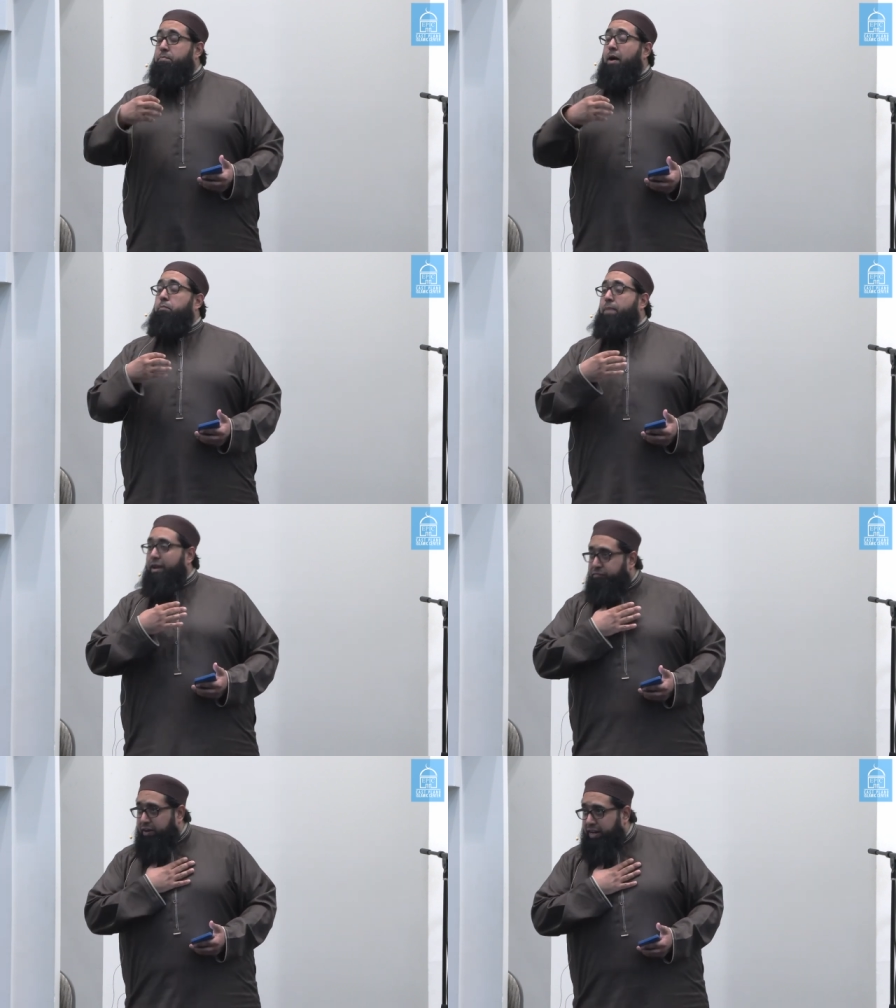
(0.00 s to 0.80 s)
it's about
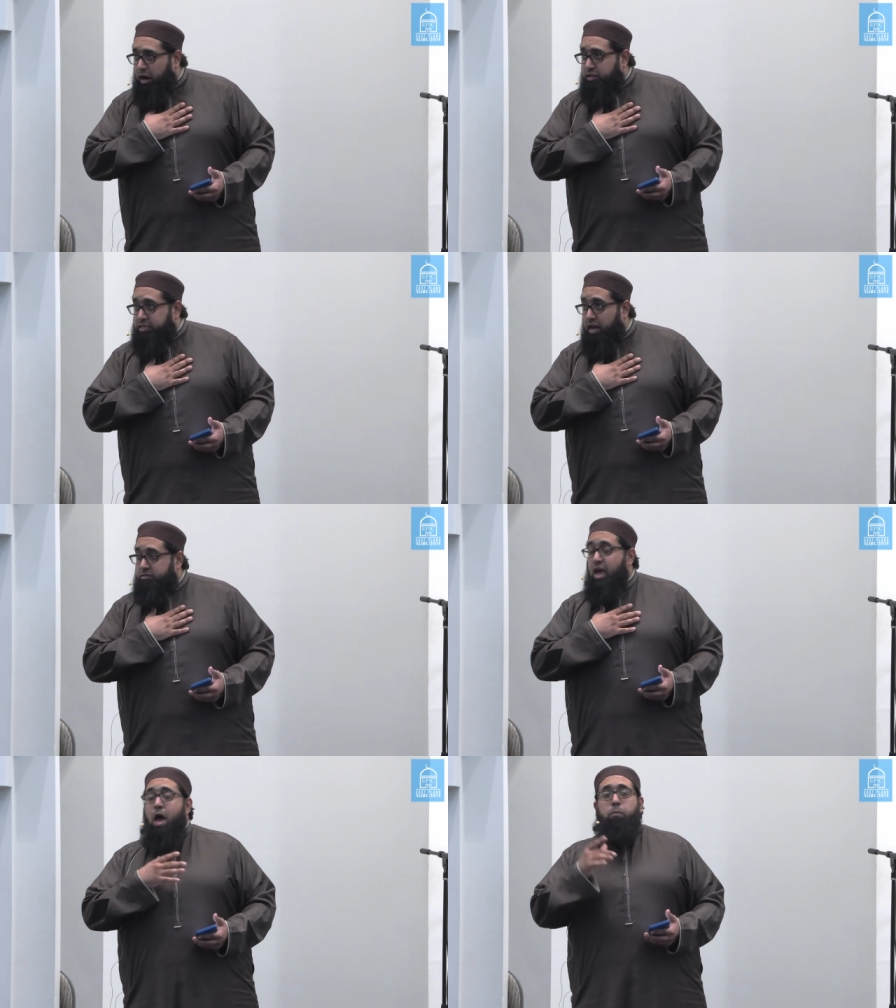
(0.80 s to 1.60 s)
benefiting
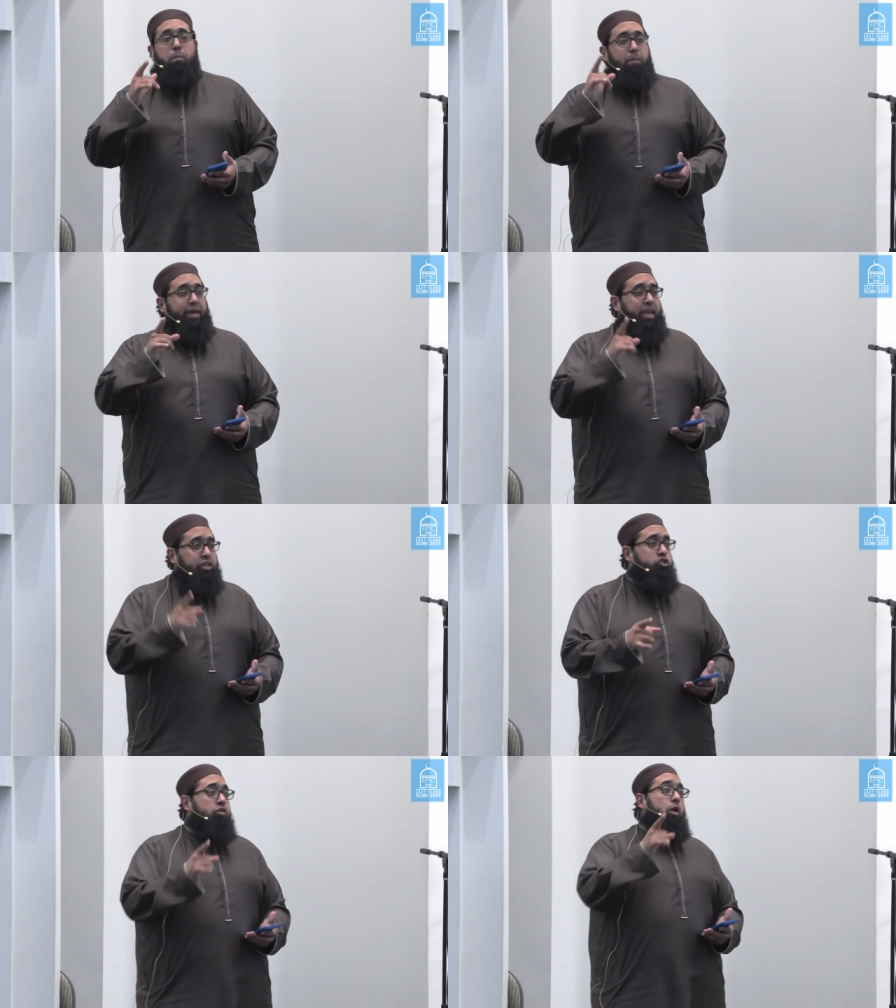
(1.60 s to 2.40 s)
ourselves, but
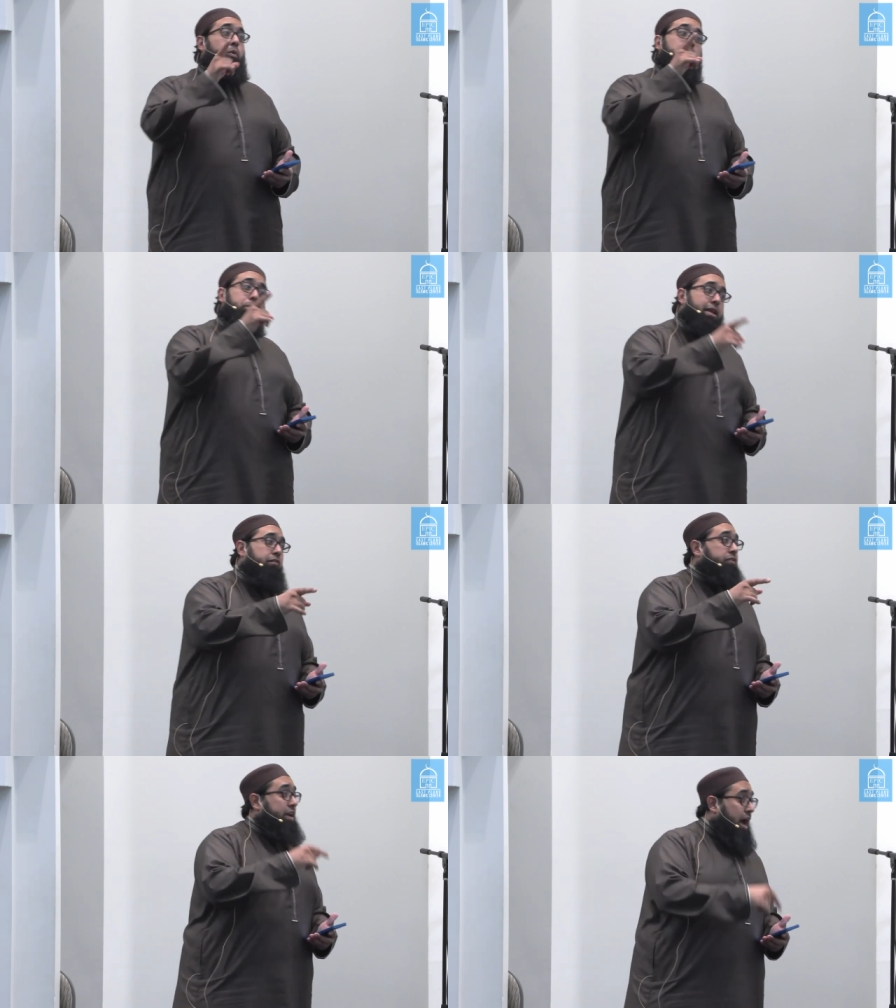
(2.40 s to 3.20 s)
making sure that we
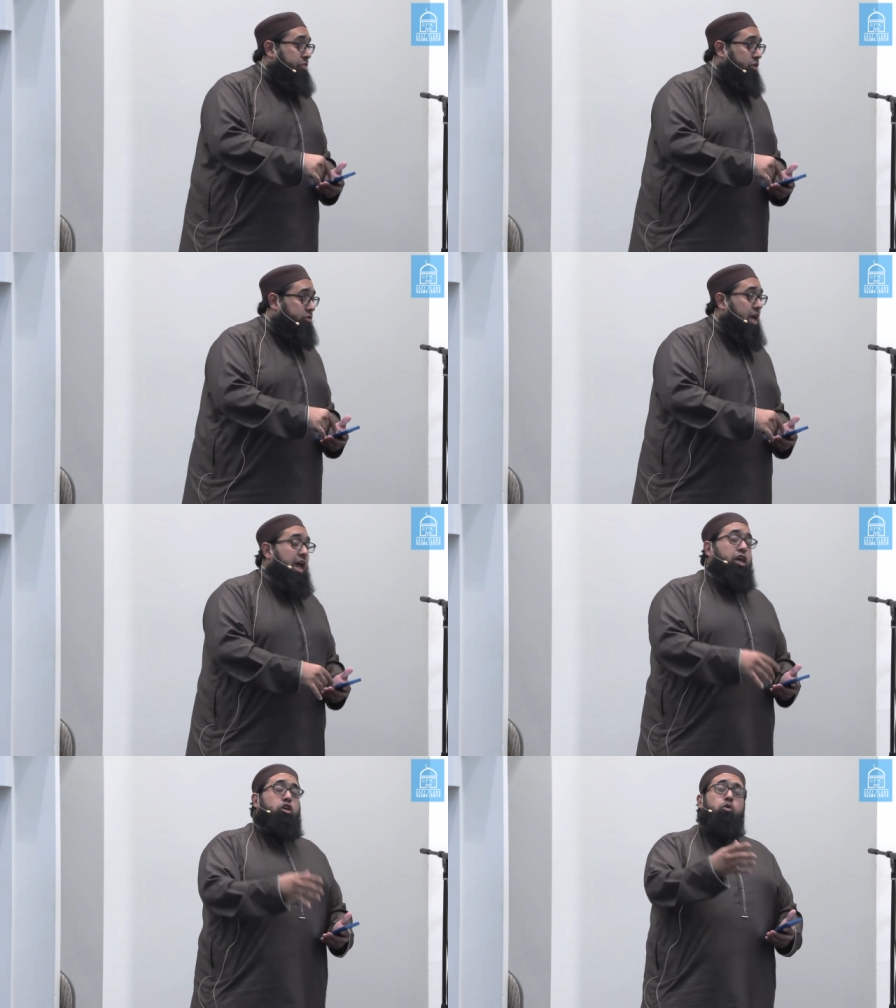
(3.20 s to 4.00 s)
benefit others.
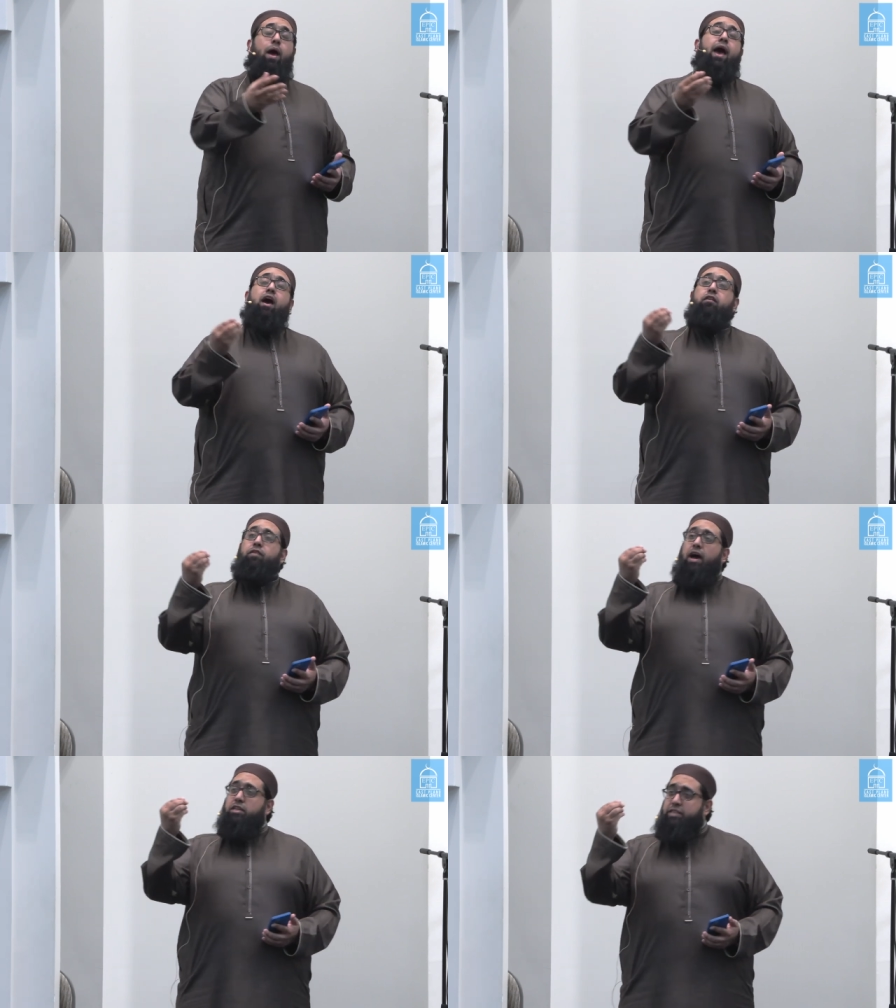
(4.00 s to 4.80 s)
You
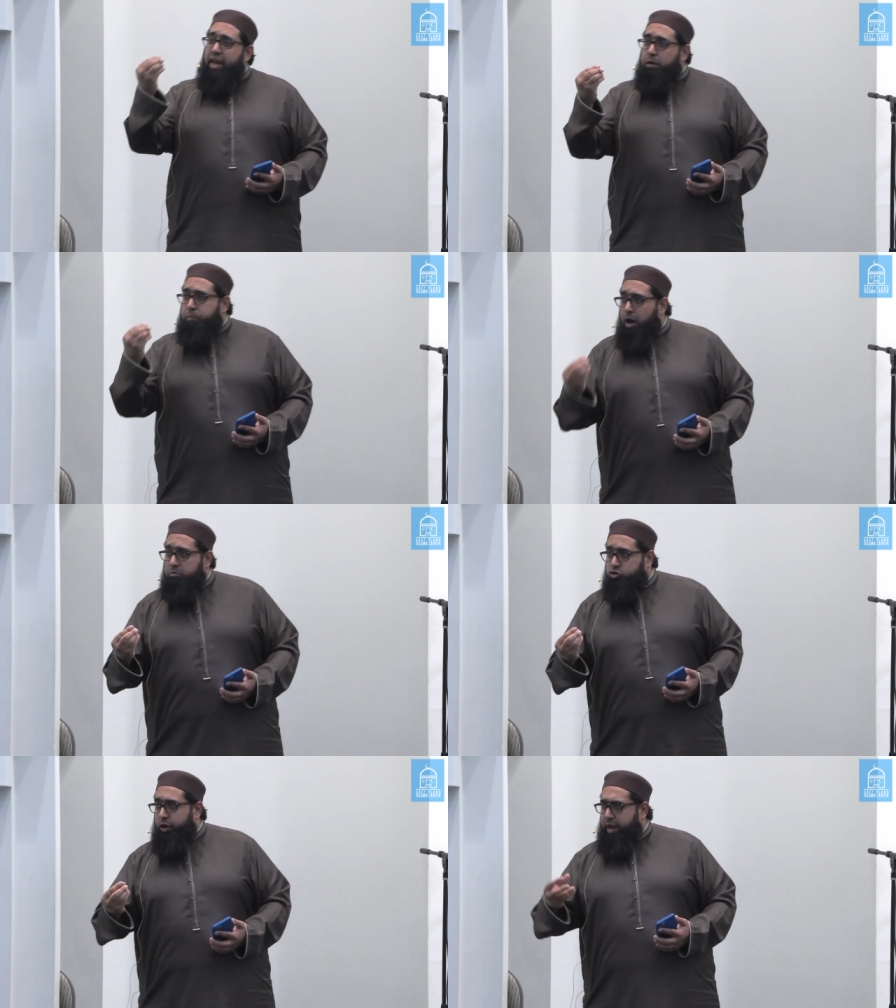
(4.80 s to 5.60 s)
have a date
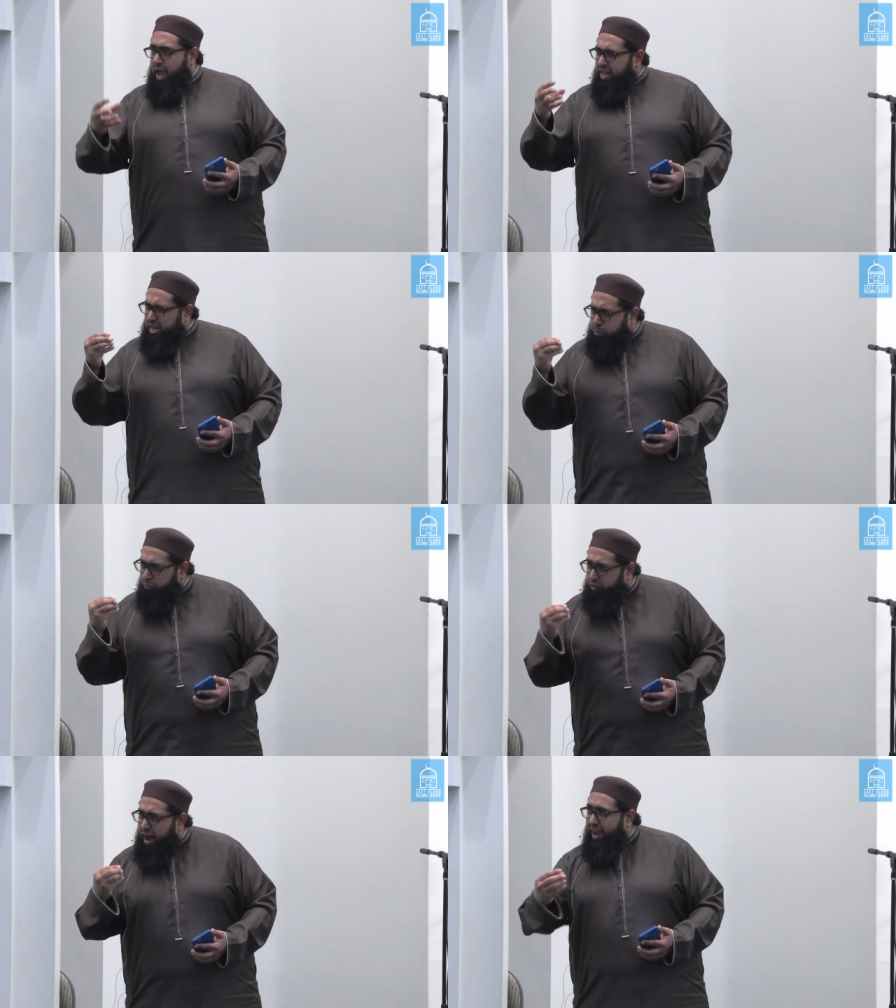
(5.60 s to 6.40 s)
palm tree that
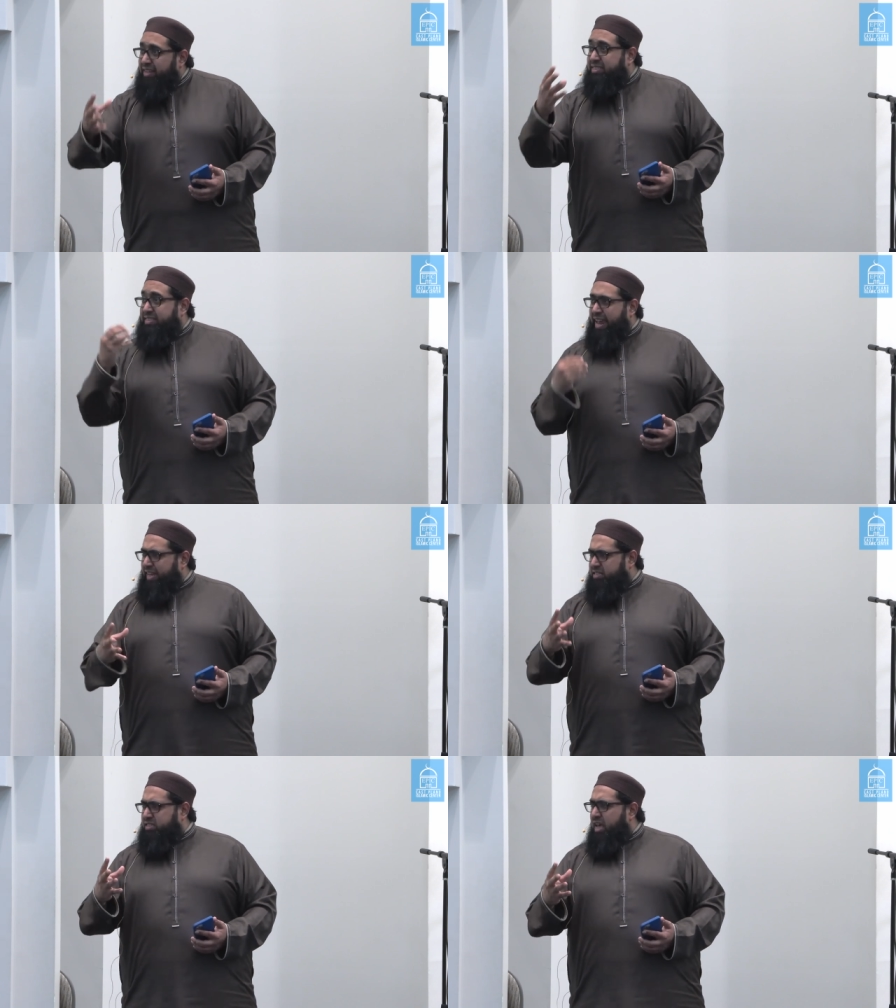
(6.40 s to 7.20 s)
provides
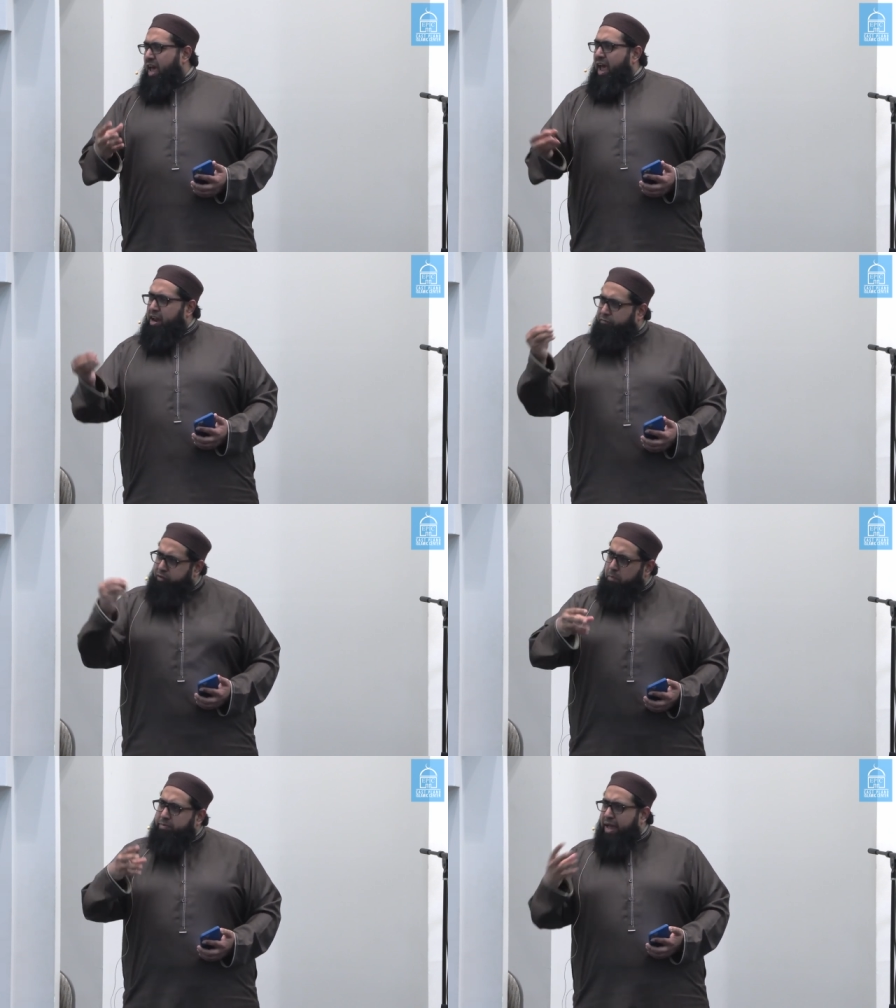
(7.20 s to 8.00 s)
dates, and
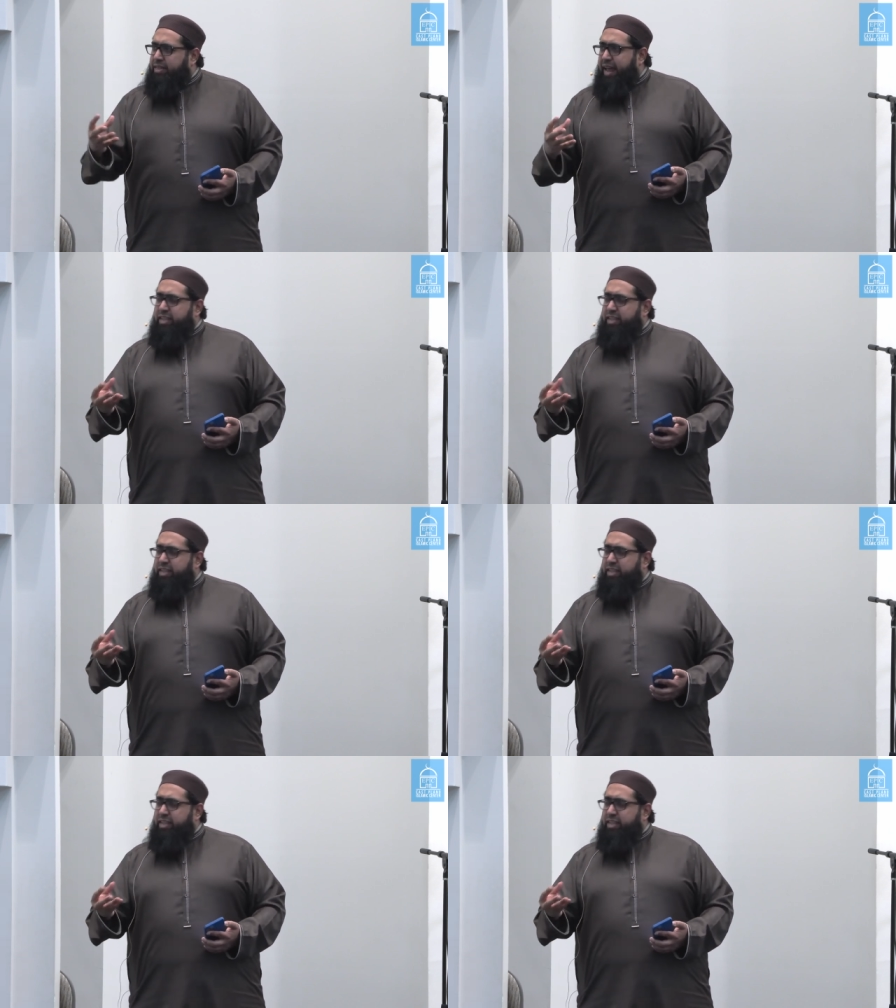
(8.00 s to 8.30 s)
from that